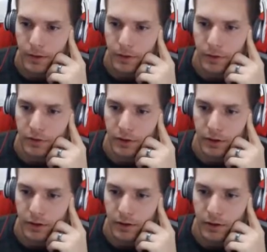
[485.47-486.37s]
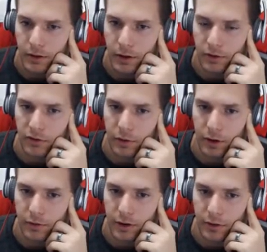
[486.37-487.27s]
You'll see. It goes to
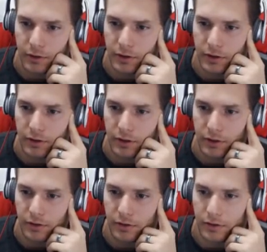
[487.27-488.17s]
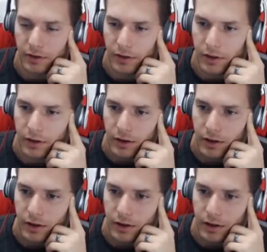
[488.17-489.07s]
2300 because it
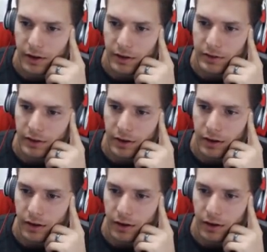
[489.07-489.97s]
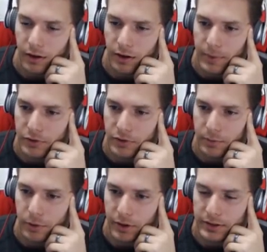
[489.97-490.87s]
gets all them
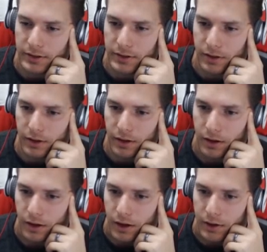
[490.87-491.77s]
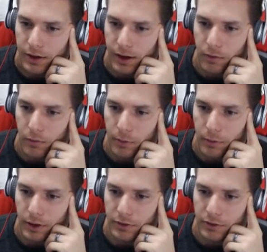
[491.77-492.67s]
extra points. Now, what we
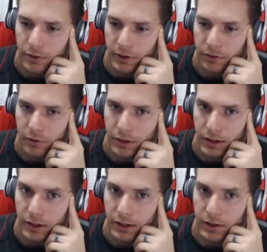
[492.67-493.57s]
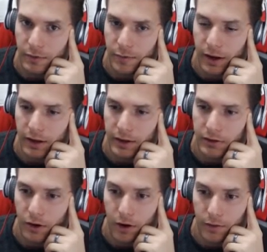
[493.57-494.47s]
want to do is we need to get
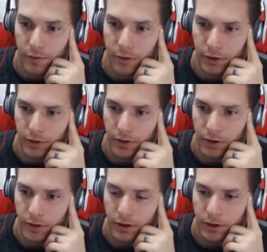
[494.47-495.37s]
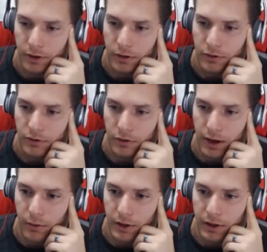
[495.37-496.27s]
Phalanx on the field so
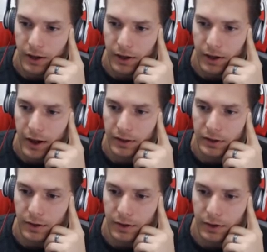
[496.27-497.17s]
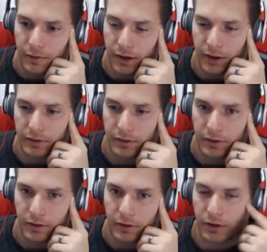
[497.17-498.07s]
that we can activate the effect,
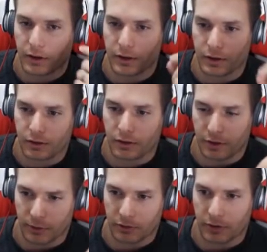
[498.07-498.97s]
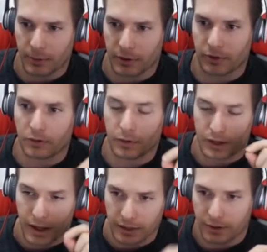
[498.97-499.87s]
or in the spell trap card, so we
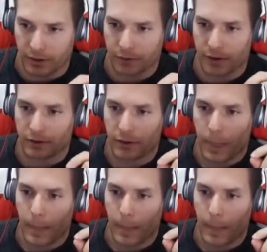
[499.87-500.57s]
can activate the effect,